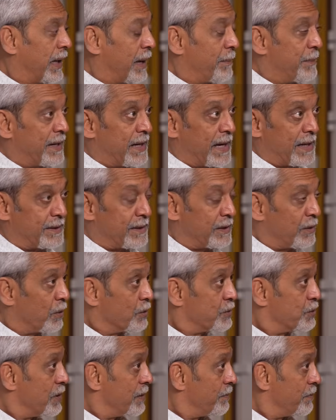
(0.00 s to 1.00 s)
I mean, I think
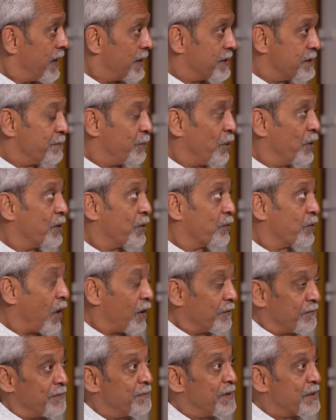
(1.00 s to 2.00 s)
also Imran's point of
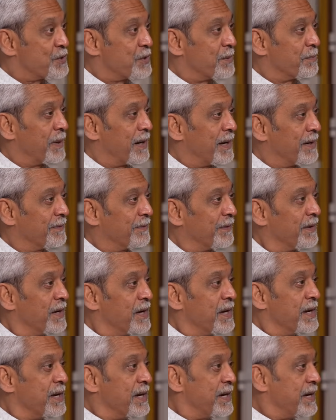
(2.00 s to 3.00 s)
confirmation bias.
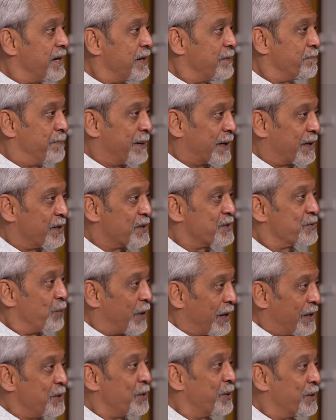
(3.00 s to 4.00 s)
Because
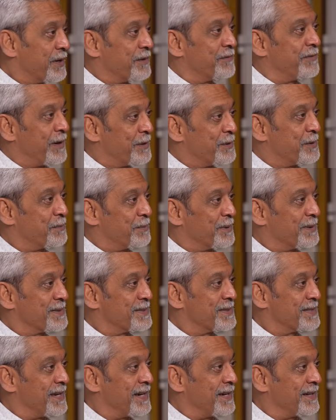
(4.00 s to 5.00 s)
when you're in a vulnerable
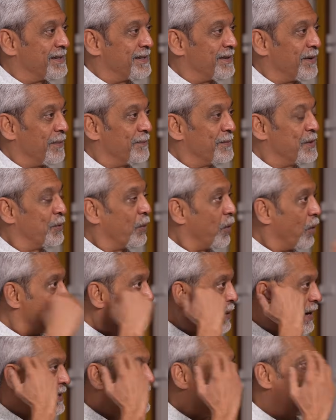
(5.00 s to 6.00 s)
state, you
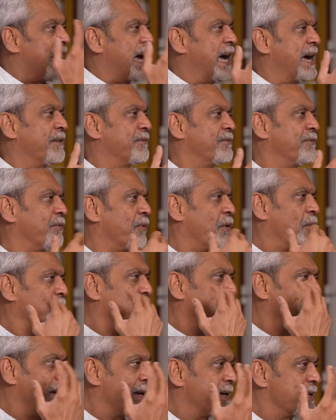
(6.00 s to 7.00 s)
already have
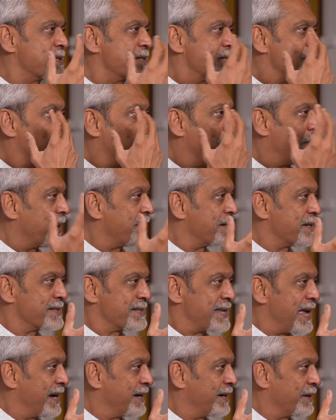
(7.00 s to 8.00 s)
formulated some
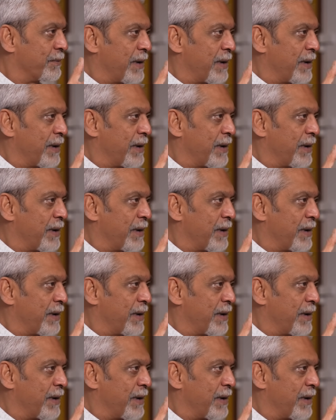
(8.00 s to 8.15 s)
understanding,